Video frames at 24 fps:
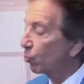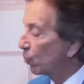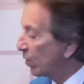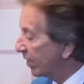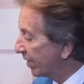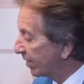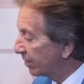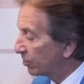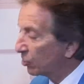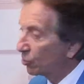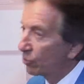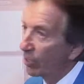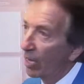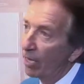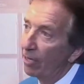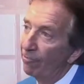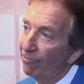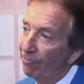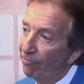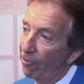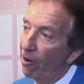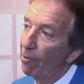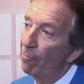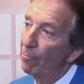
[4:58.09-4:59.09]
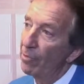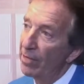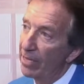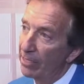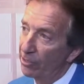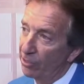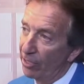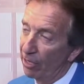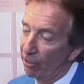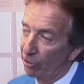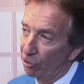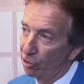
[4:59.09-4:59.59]
we can send from
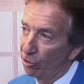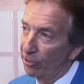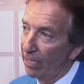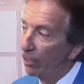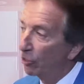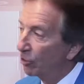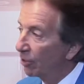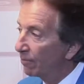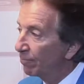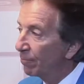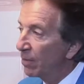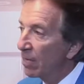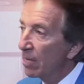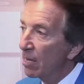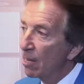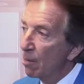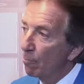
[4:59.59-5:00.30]
this health station